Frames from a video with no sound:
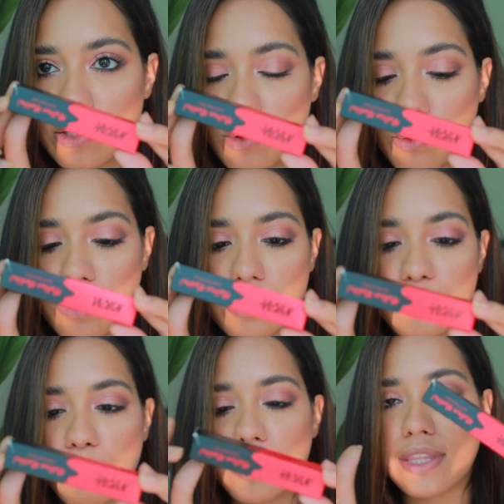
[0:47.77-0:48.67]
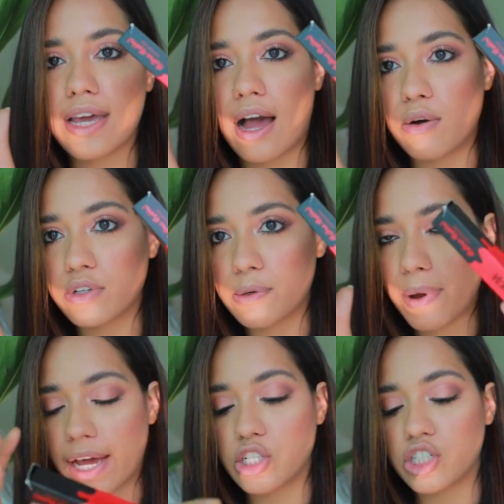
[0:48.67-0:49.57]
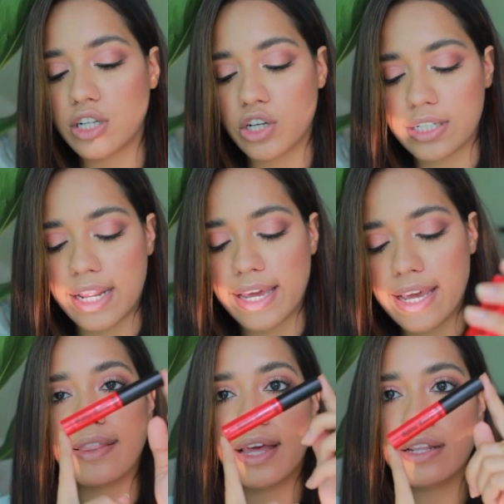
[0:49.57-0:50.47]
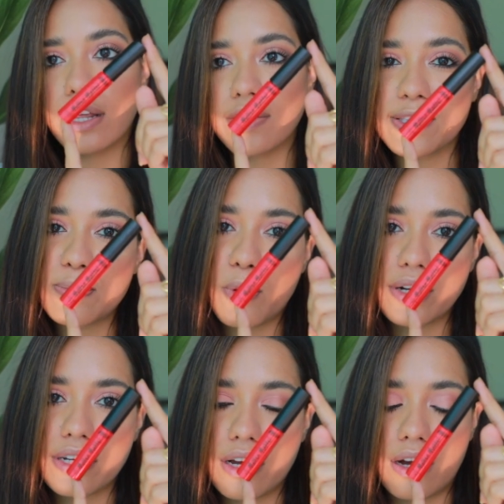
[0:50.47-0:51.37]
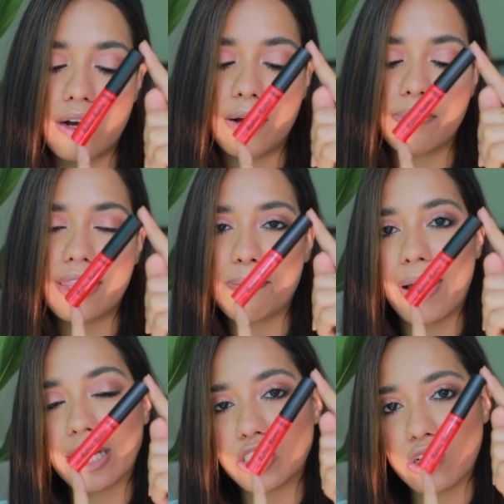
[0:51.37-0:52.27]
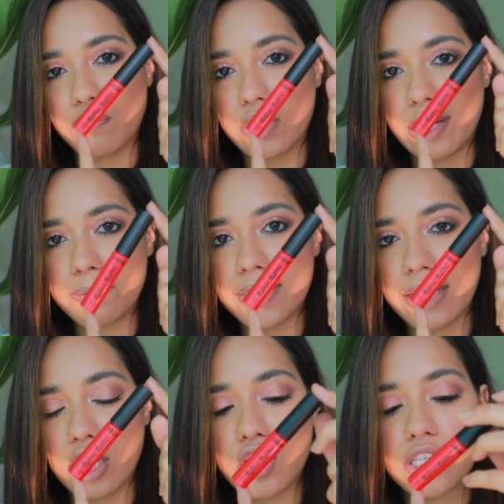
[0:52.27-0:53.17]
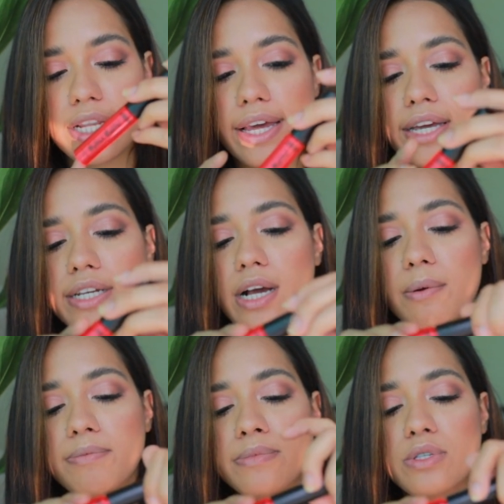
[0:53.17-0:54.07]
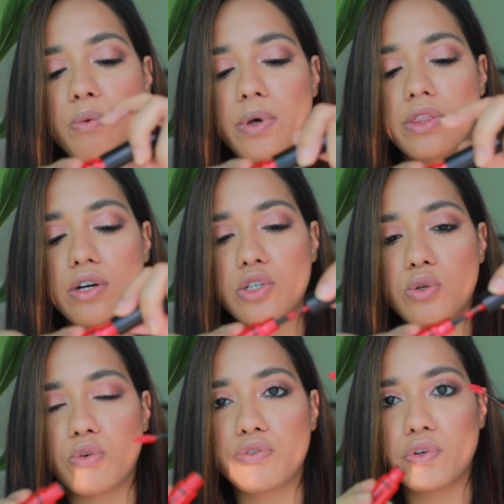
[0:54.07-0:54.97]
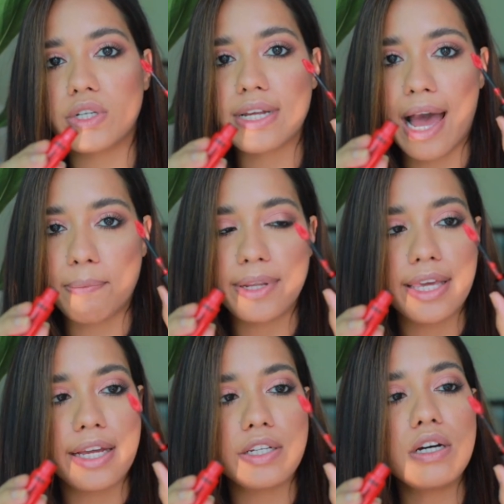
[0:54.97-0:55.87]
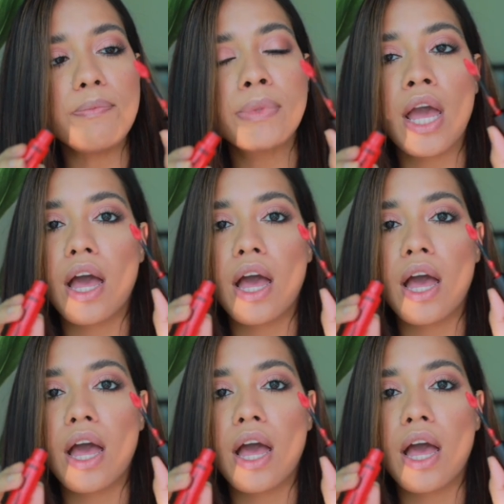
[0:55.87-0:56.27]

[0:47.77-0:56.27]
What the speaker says: So this is what the outer packaging looks like, and then this is what the packaging of the lipstick looks like. It comes with a doe foot applicator.